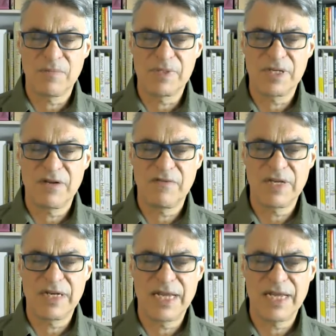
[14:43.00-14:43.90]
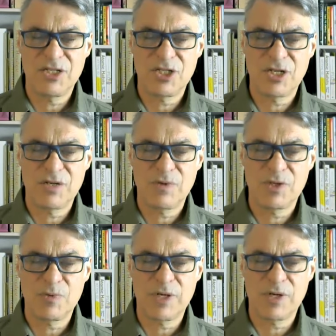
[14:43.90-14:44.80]
observing nature,
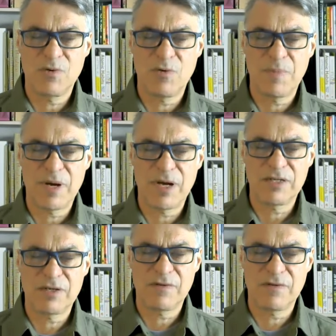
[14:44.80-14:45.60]
which we're all part